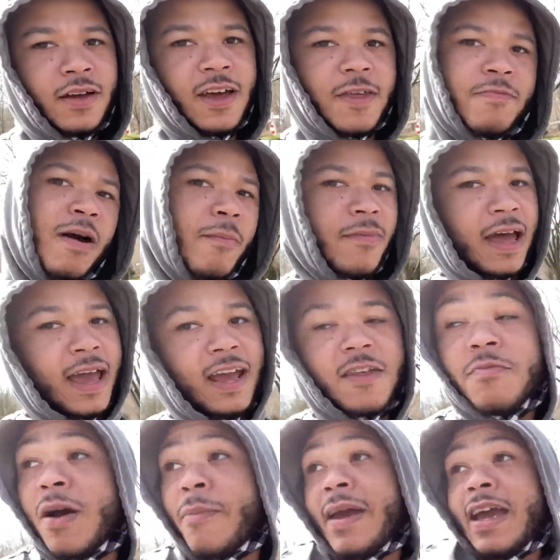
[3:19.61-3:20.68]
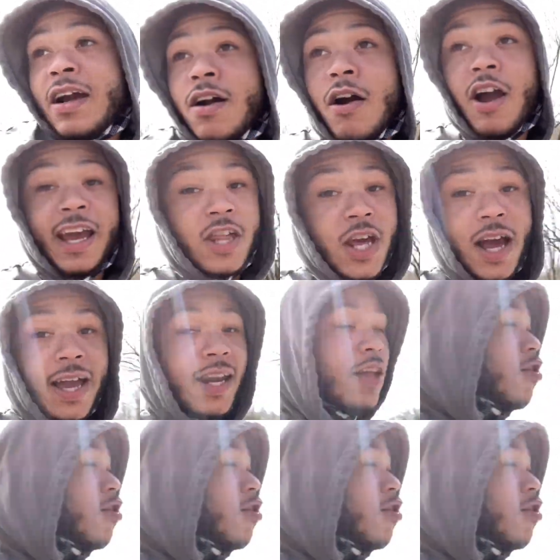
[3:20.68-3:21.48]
It's my man car. He trying to get